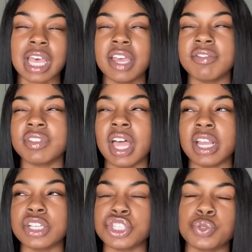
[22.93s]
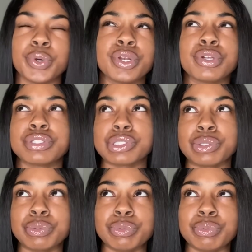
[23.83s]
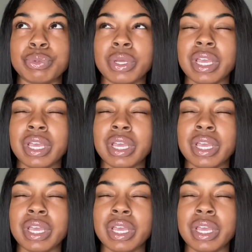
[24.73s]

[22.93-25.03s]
I have like a sweater or two.